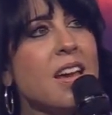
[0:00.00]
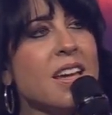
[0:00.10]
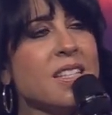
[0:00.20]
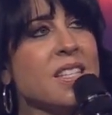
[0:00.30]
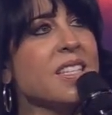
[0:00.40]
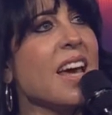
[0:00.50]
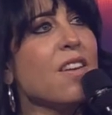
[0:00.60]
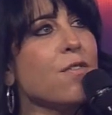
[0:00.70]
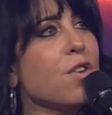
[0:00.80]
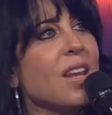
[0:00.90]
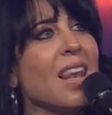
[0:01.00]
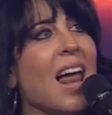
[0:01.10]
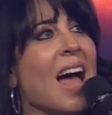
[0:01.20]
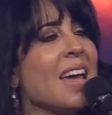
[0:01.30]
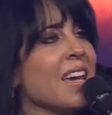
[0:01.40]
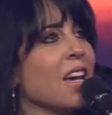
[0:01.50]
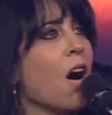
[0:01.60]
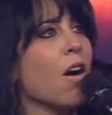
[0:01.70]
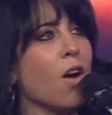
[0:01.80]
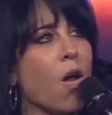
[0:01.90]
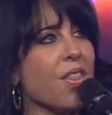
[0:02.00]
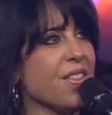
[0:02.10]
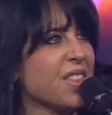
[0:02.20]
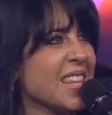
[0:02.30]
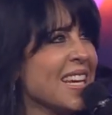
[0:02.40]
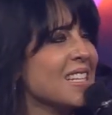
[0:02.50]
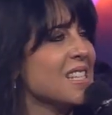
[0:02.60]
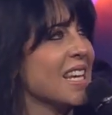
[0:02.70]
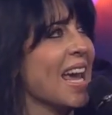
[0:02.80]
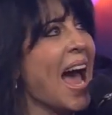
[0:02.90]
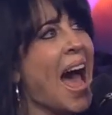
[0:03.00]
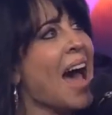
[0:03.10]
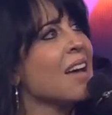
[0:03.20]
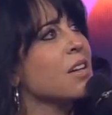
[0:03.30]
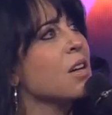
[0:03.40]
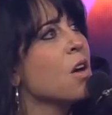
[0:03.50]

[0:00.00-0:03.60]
instead of relying on all the things he had